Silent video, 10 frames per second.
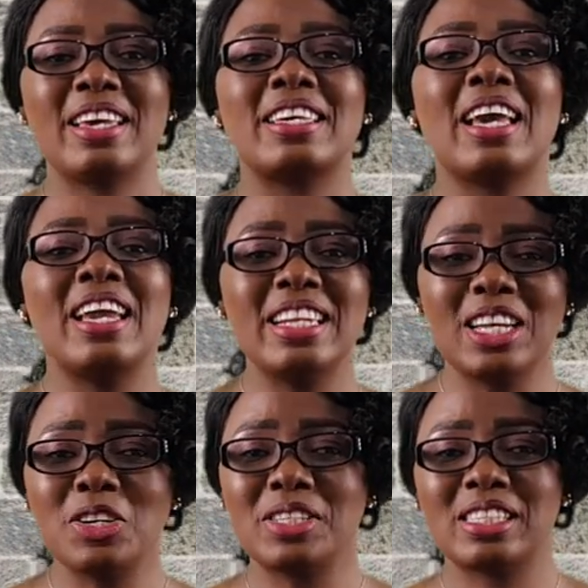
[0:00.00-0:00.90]
Gain an
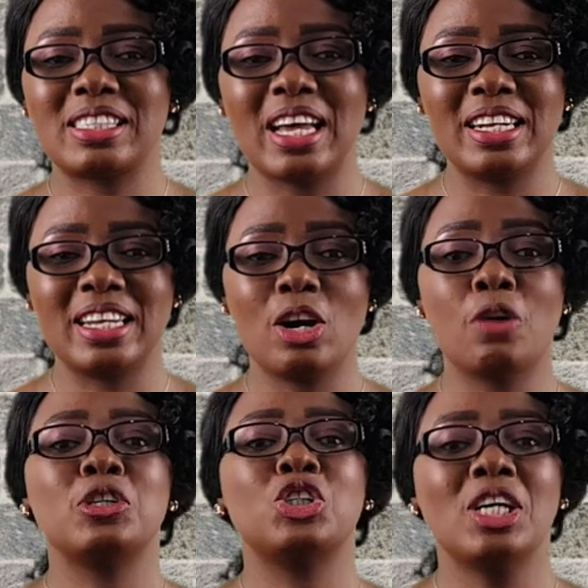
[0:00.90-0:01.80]
understanding
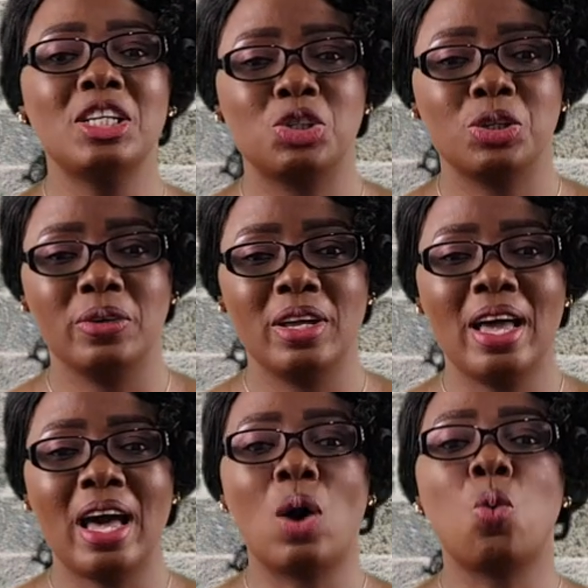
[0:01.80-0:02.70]
of his schedule
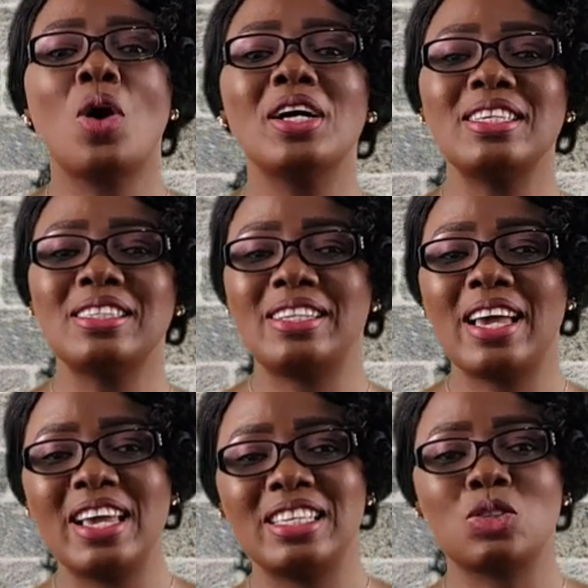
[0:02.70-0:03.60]
and what his
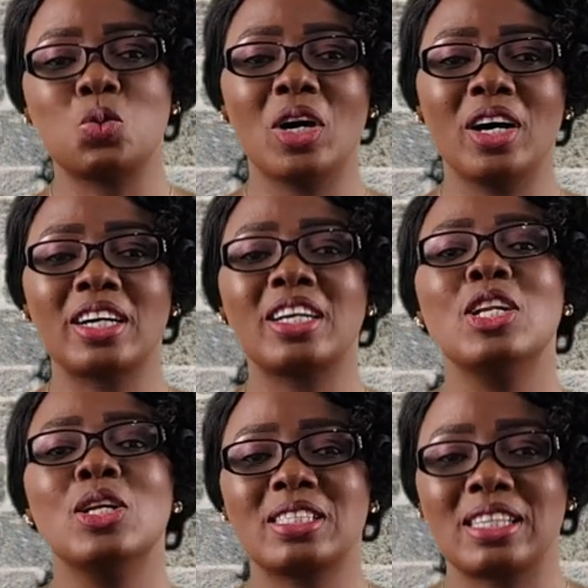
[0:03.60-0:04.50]
days at work
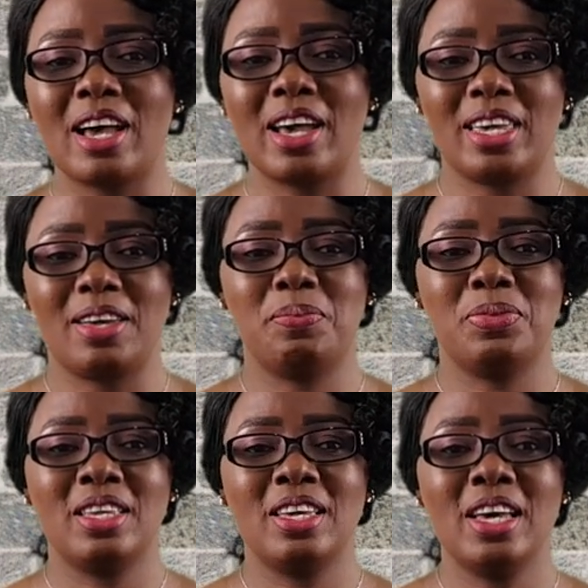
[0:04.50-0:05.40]
looks like.
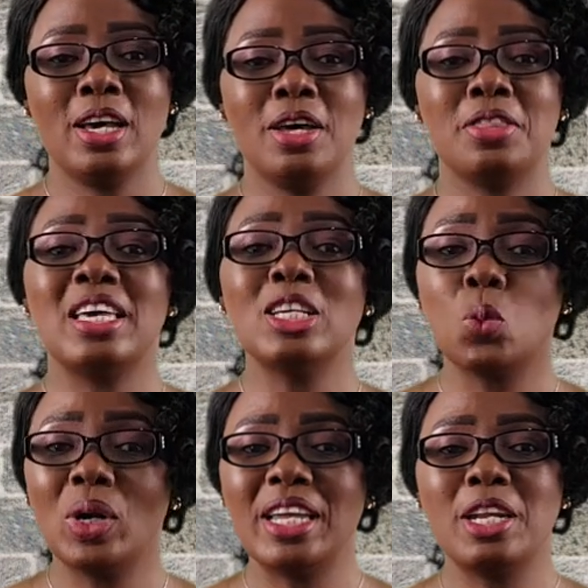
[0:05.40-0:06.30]
This
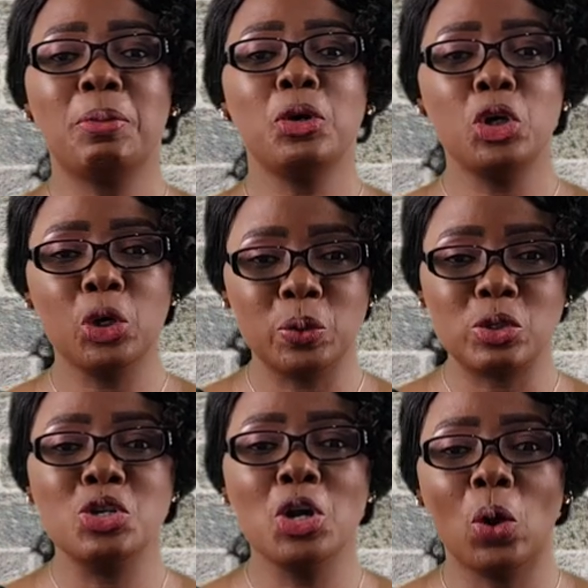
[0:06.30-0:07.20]
will enable you
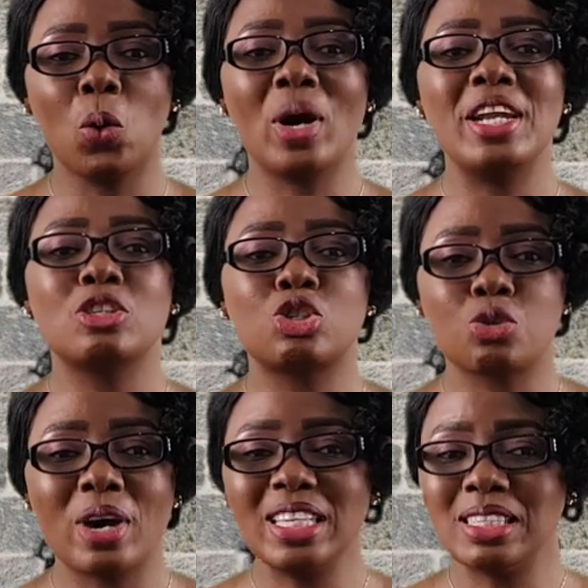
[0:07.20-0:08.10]
to know when he's
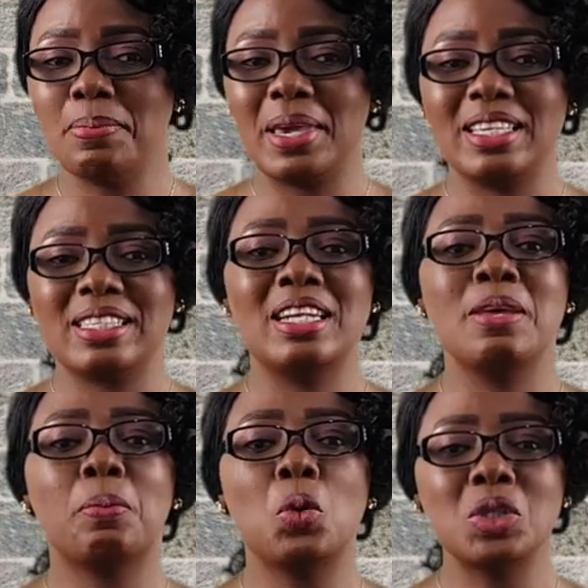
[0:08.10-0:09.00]
trying to meet an
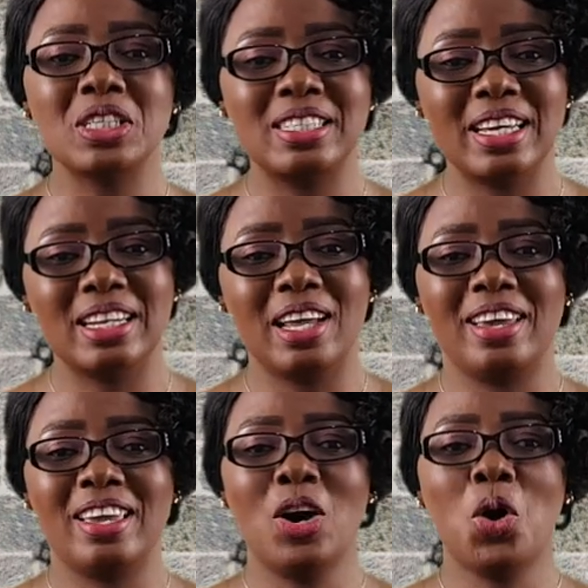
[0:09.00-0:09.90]
important deadline
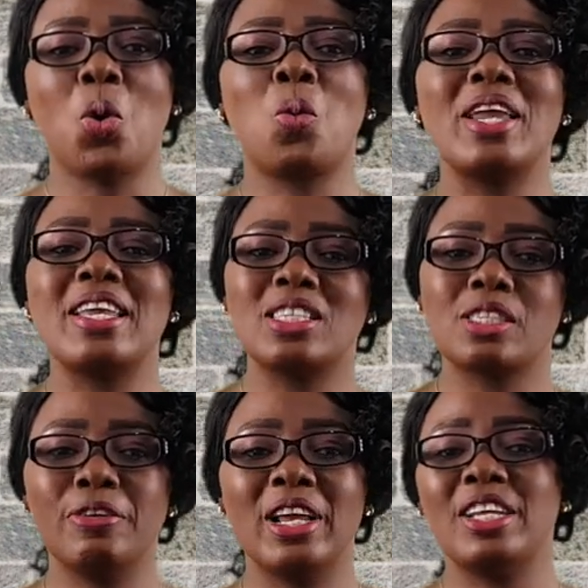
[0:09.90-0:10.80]
or when
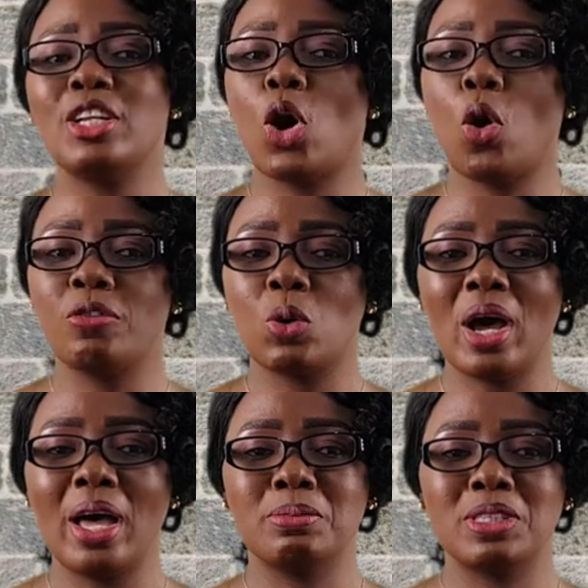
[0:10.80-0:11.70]
he's feeling
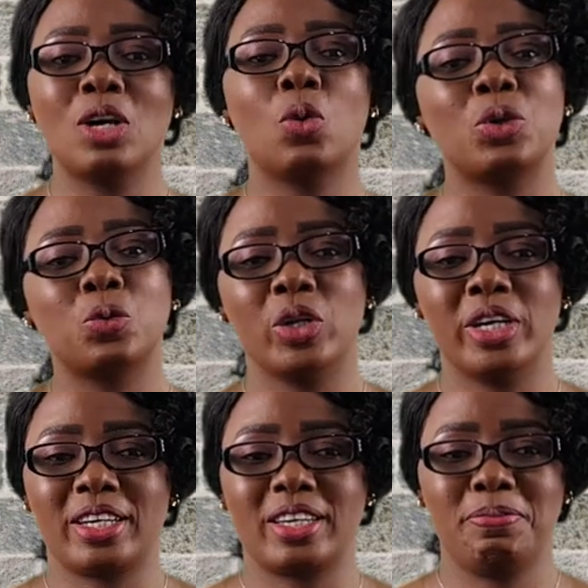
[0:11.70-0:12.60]
overwhelmed with
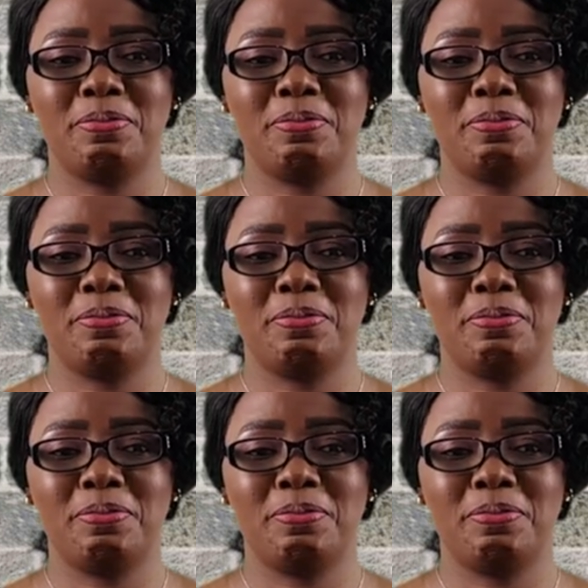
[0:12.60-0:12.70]
work.